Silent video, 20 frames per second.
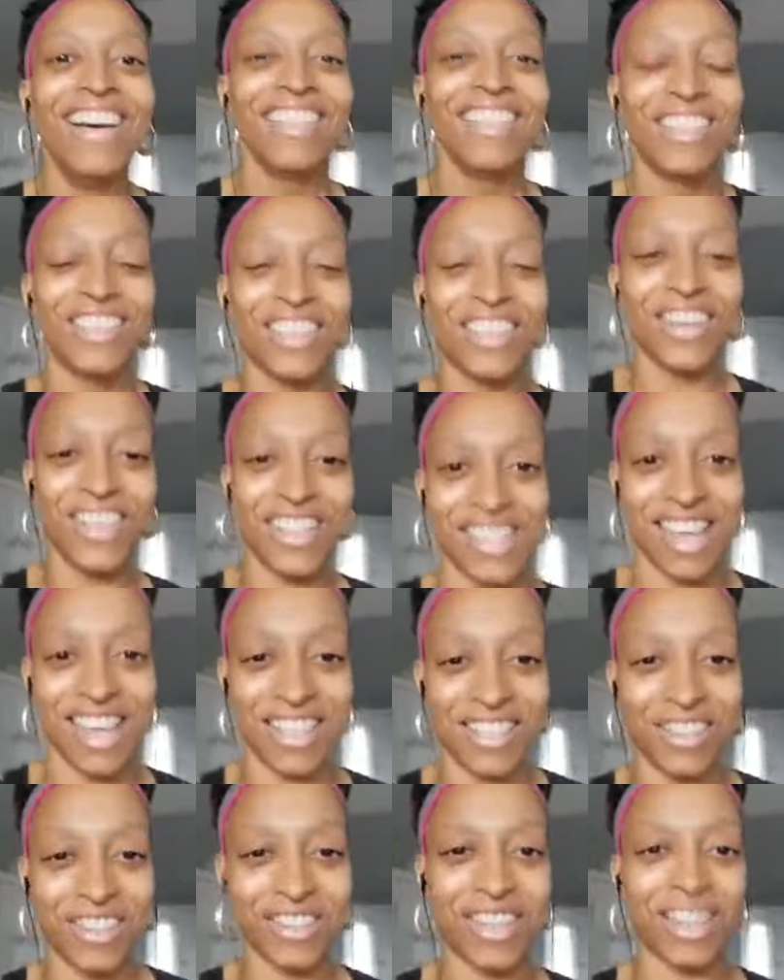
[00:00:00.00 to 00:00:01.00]
Utoka
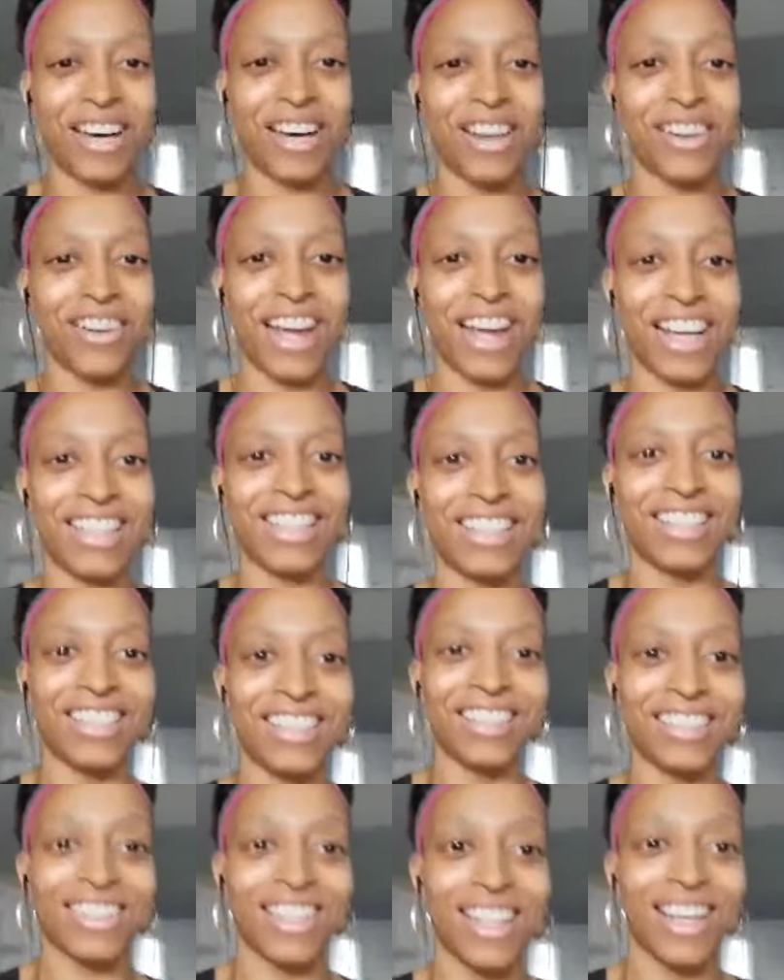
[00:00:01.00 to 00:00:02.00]
said, don't tell Granny
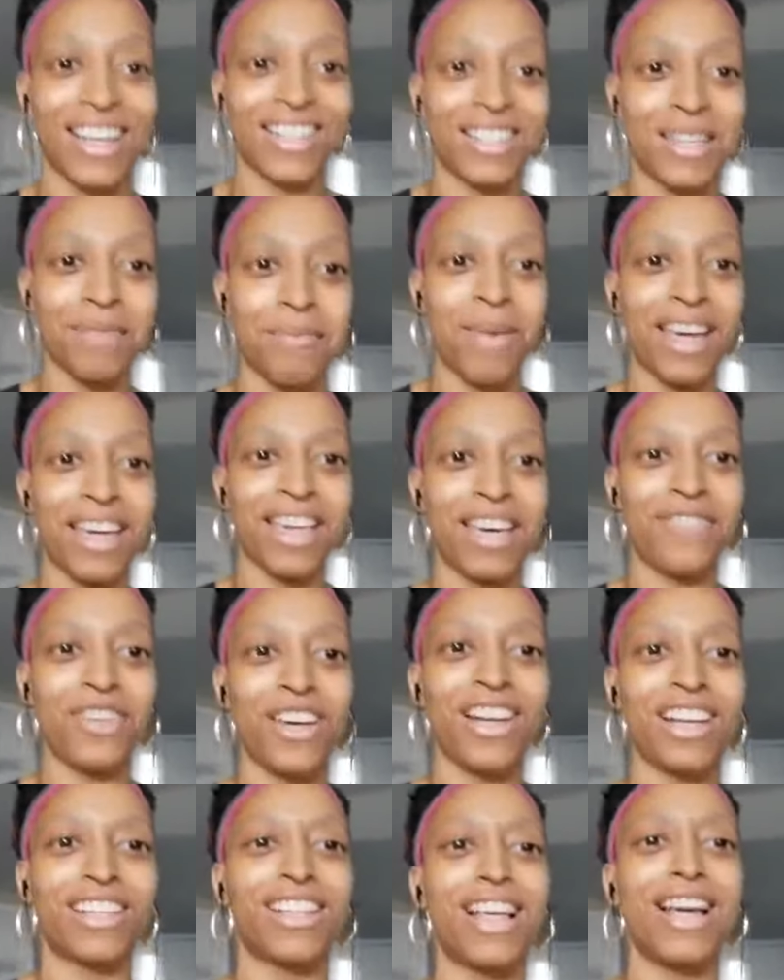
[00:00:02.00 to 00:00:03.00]
she's clutch. She may give
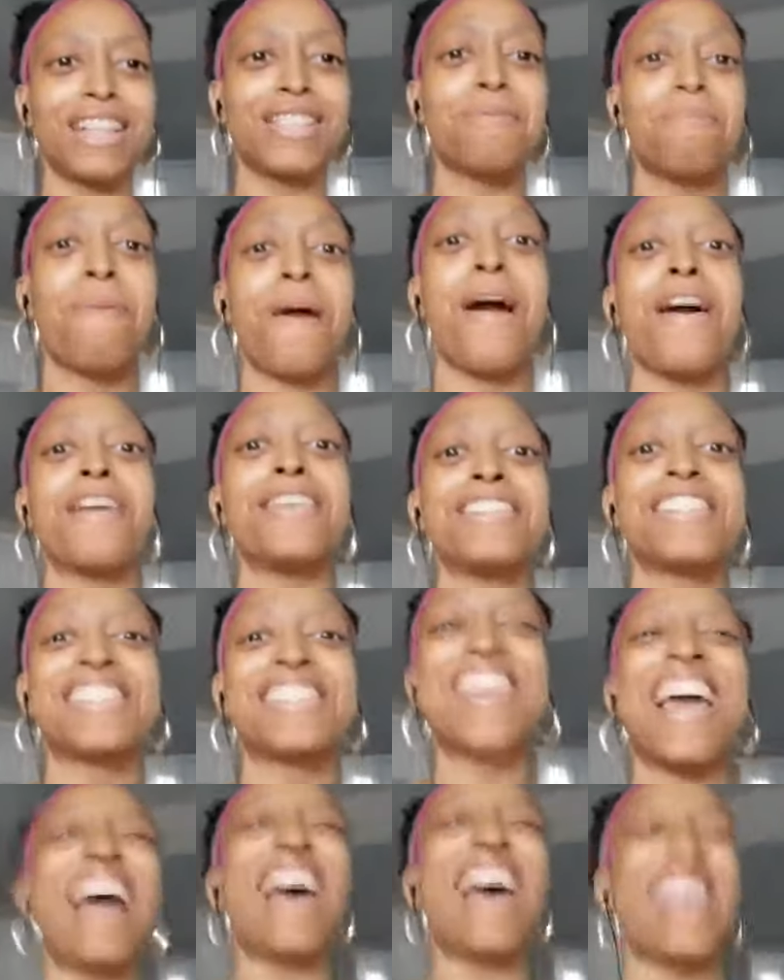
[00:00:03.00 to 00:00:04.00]
you a clutch purse.
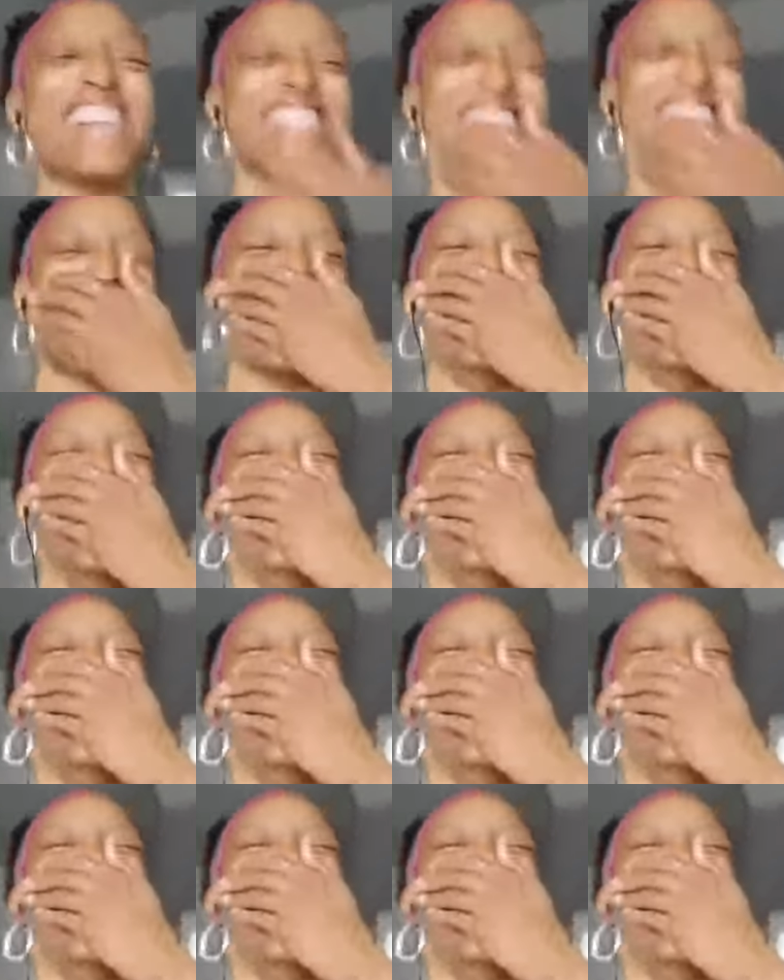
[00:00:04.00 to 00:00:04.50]
Yes.